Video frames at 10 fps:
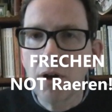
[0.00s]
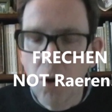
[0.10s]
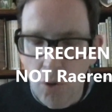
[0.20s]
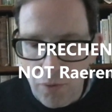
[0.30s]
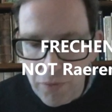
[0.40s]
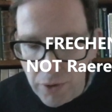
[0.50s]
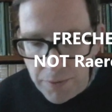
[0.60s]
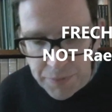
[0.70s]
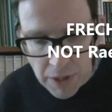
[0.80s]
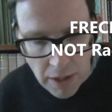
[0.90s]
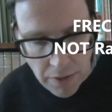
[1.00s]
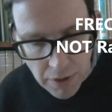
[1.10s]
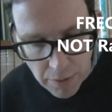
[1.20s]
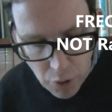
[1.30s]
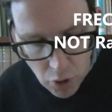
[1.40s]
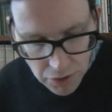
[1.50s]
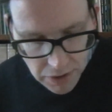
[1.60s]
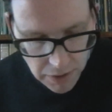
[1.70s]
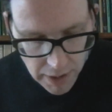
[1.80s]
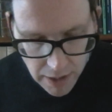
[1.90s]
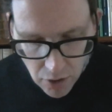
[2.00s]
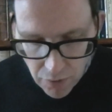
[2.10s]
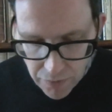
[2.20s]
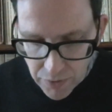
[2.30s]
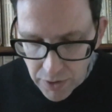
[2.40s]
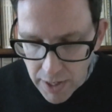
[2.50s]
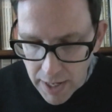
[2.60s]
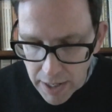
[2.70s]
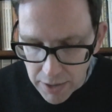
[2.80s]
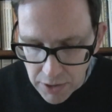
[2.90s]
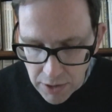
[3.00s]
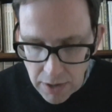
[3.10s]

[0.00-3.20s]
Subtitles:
of the pots they often had